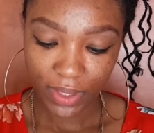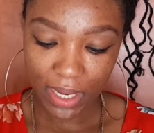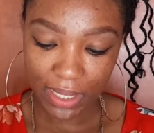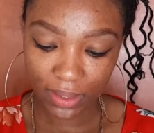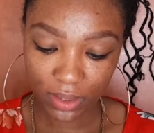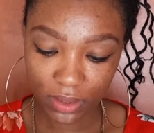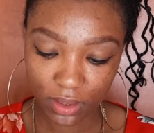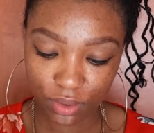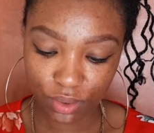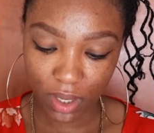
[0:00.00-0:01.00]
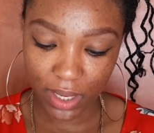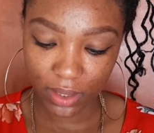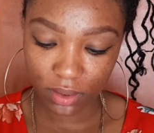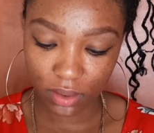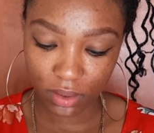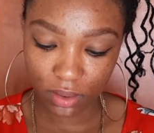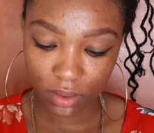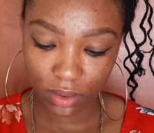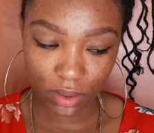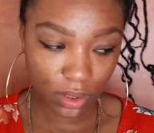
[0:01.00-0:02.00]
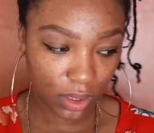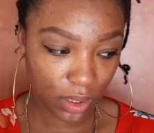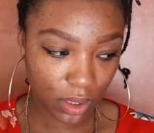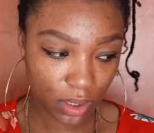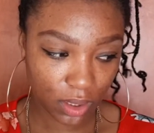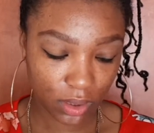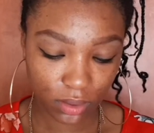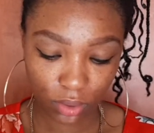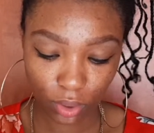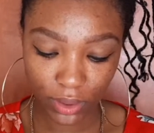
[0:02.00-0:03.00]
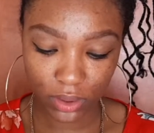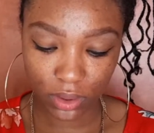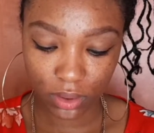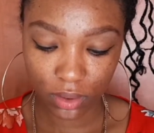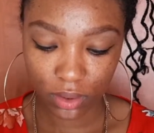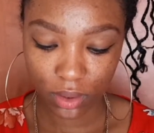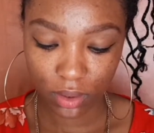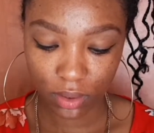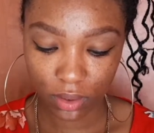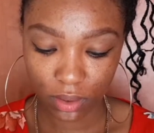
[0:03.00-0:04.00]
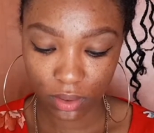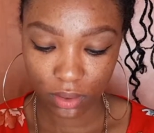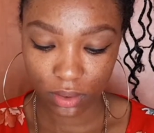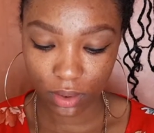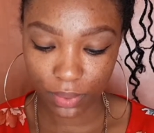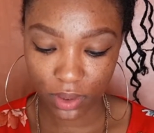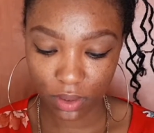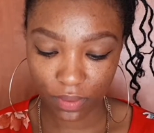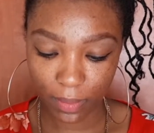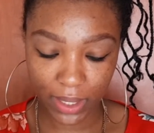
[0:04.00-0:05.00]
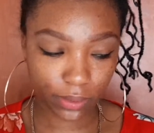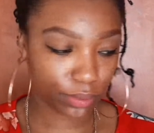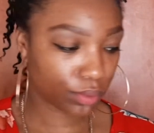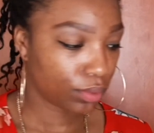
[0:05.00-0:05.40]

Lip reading: I think this dries here. So it is. Stop smoking my glue.